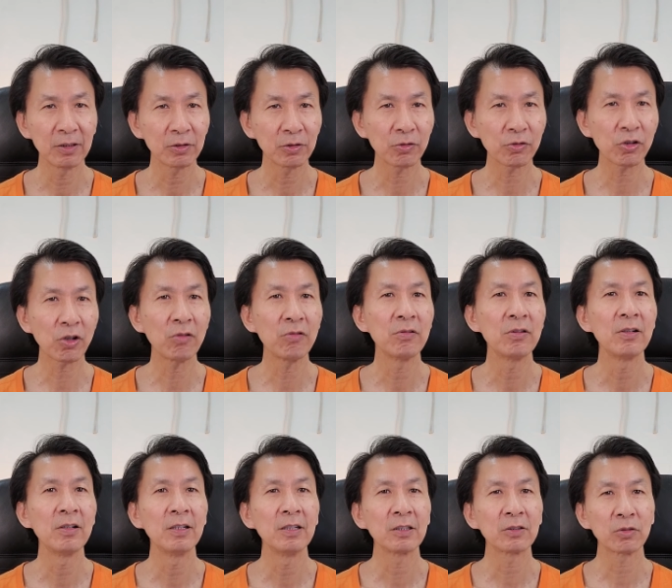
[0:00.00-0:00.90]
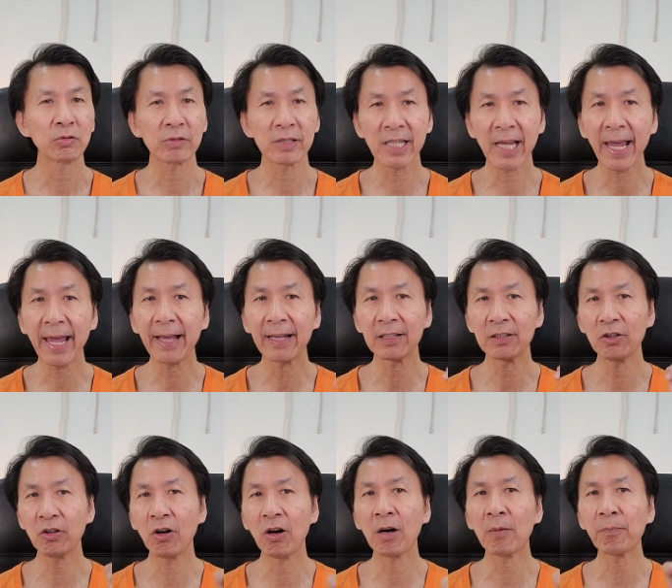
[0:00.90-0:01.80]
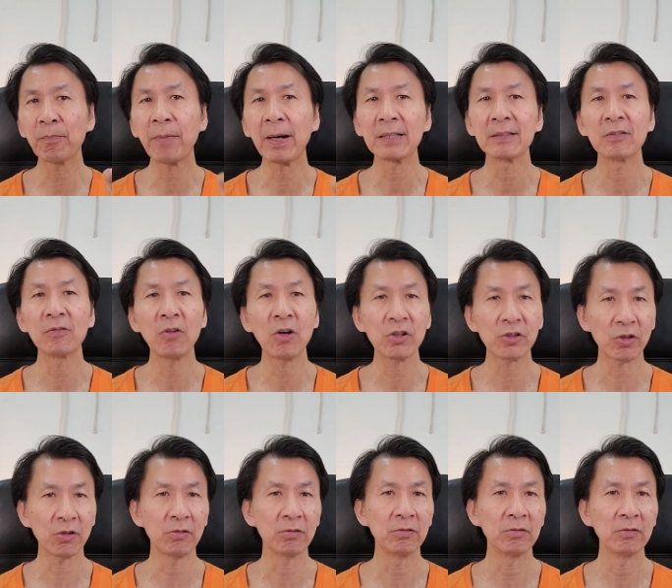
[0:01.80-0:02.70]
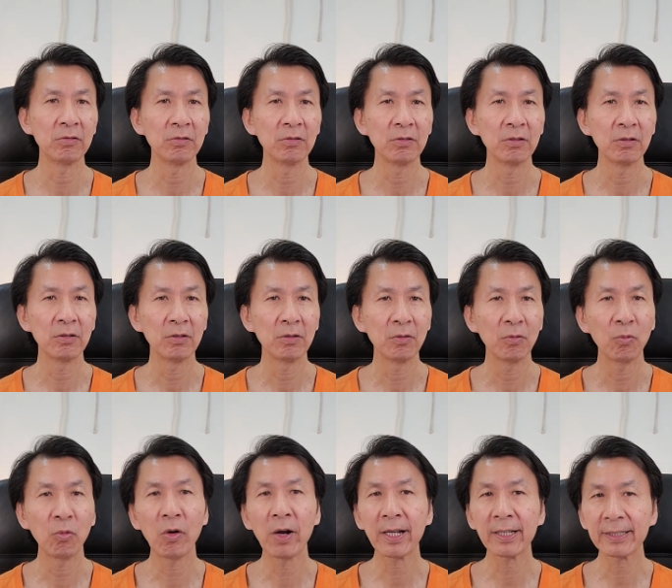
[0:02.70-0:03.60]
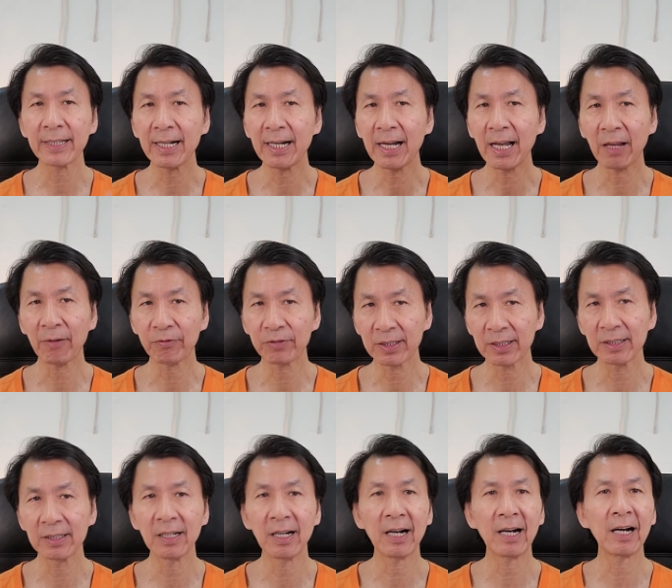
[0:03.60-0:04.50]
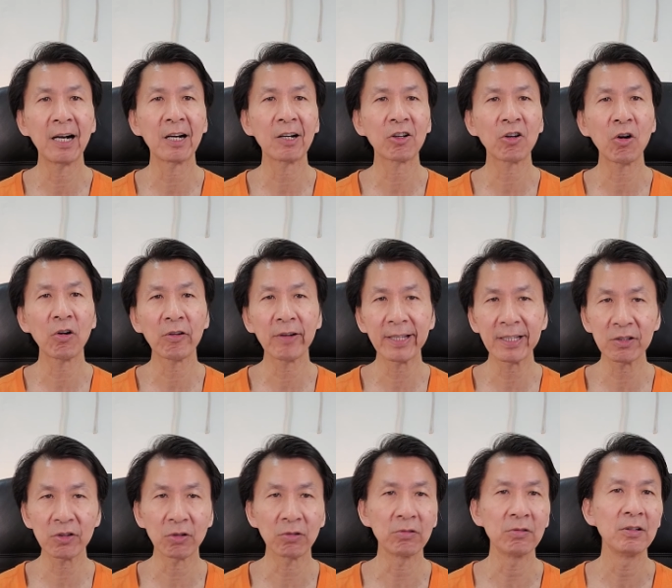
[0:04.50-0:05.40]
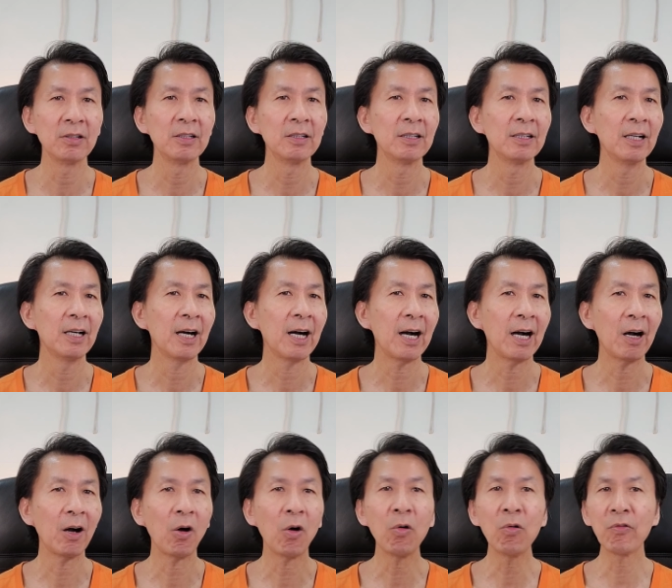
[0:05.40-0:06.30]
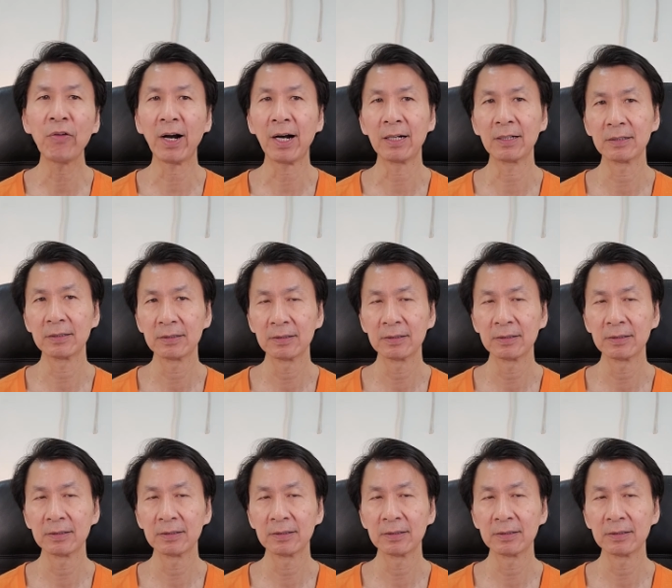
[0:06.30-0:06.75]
to show to check your blood vessel whether have the uh, correlation uh, over.